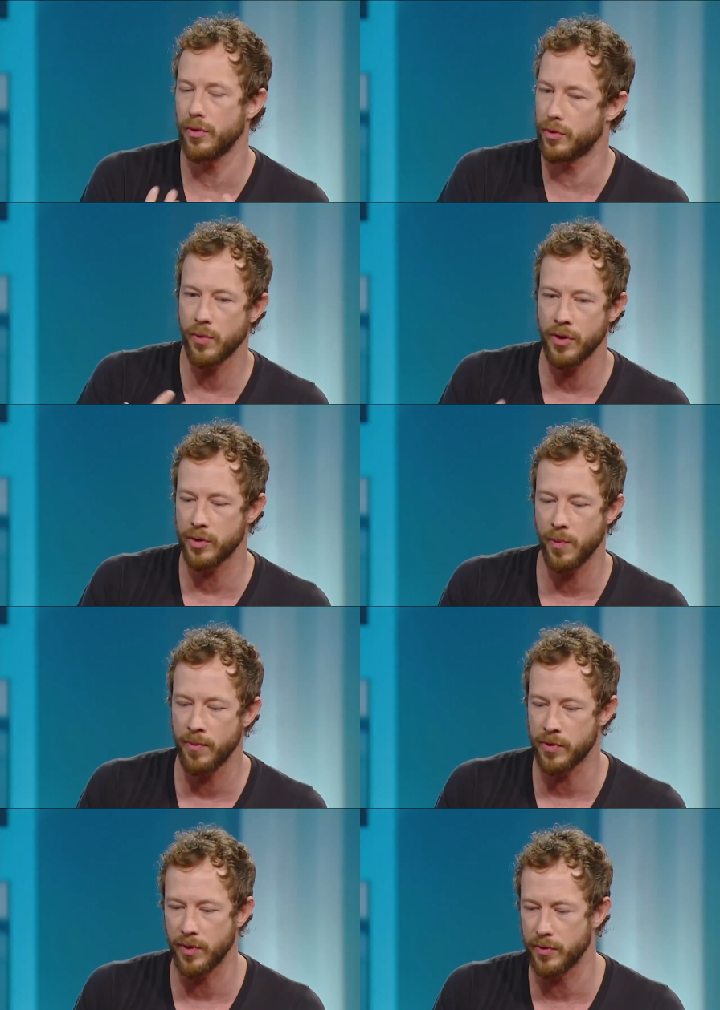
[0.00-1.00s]
was, it was one of those
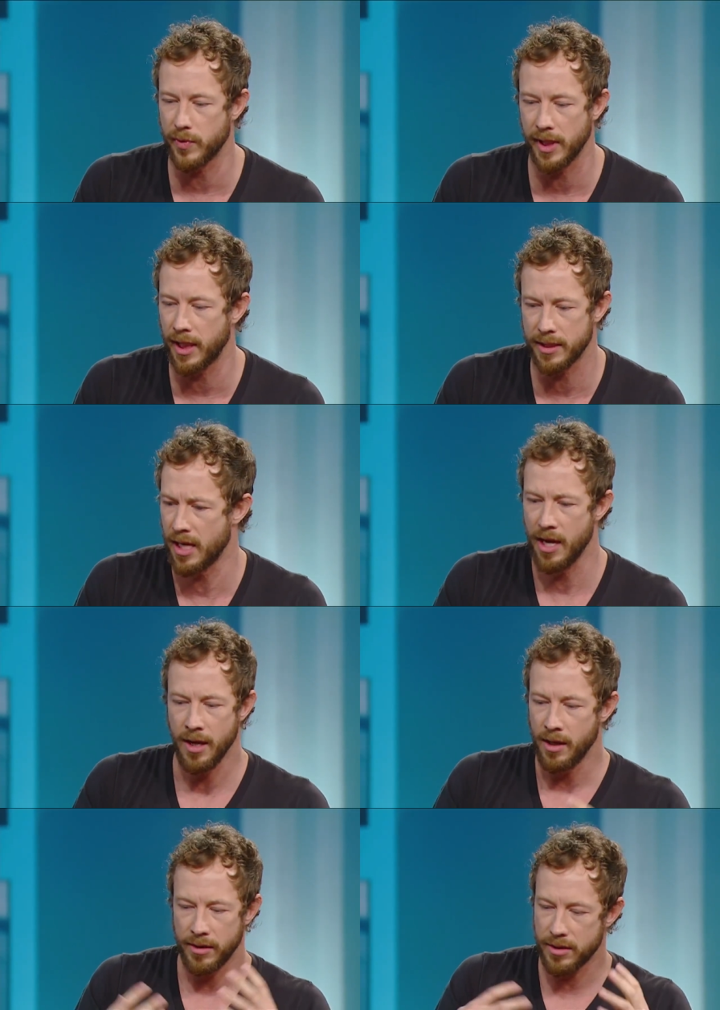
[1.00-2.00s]
moments where I was realized,
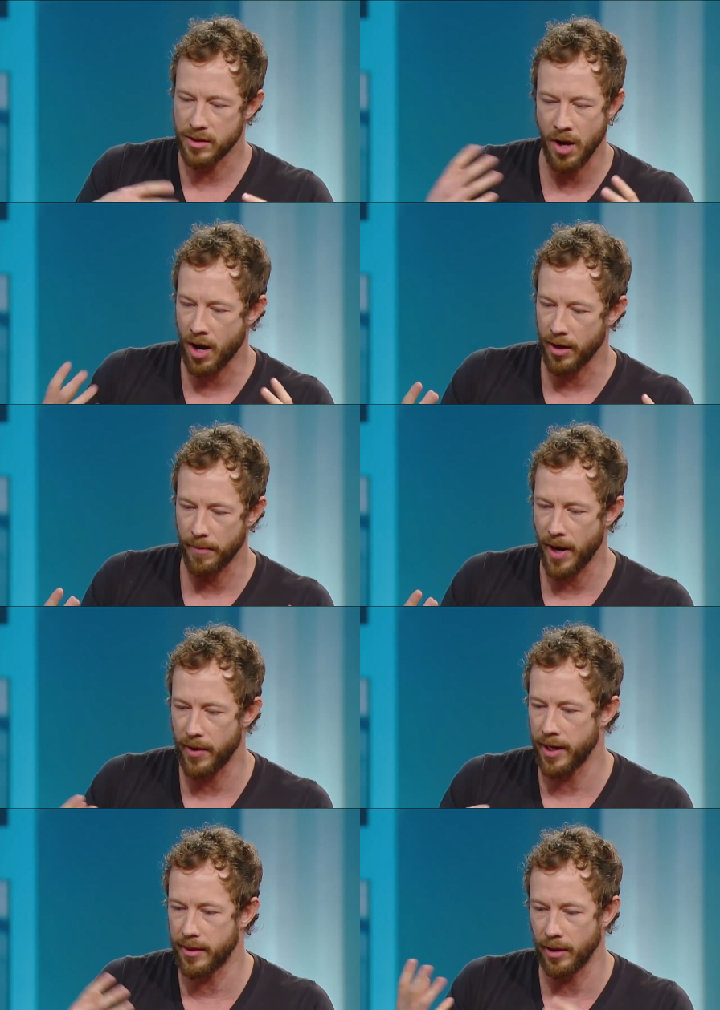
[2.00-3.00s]
this is not
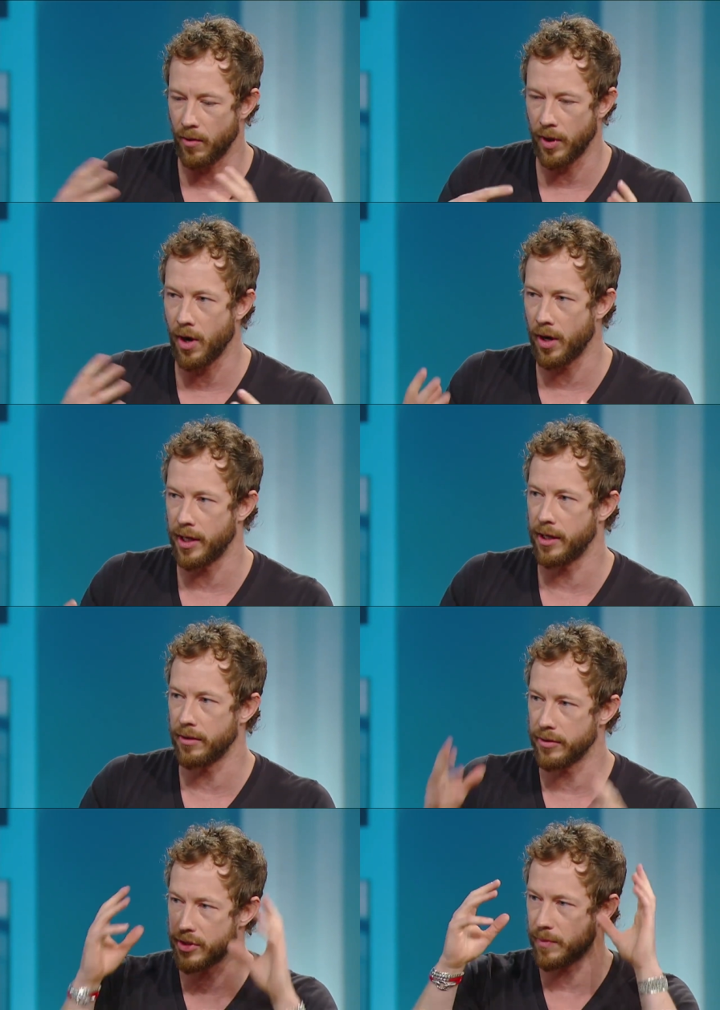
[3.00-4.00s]
about anything going on
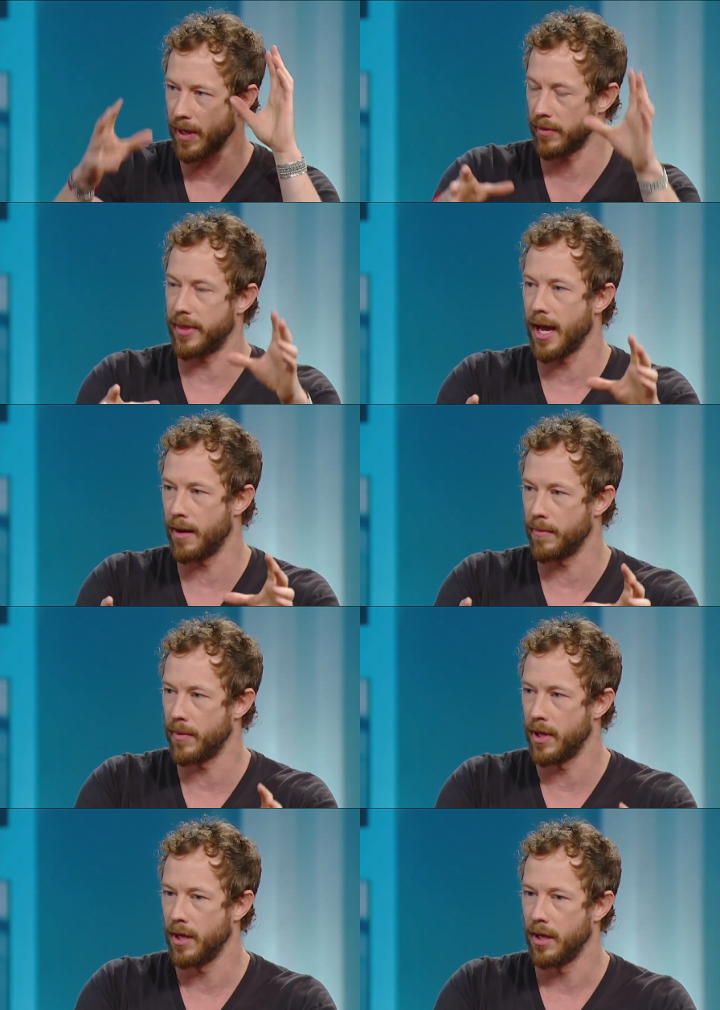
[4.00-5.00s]
here, this is about them. And
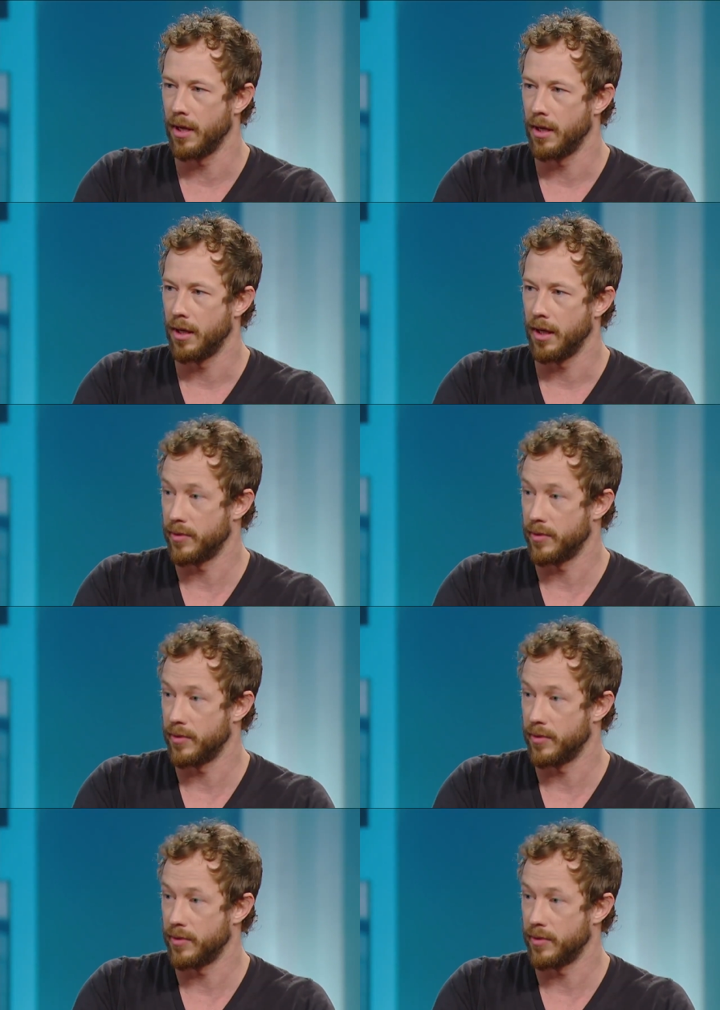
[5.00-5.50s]
it was in Edmonton.